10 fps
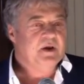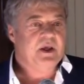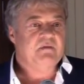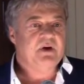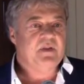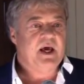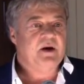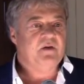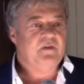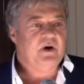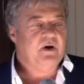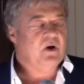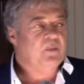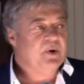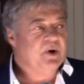given that
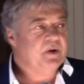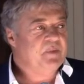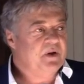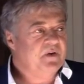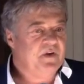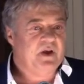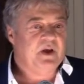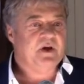Ontario, Alberta, BC,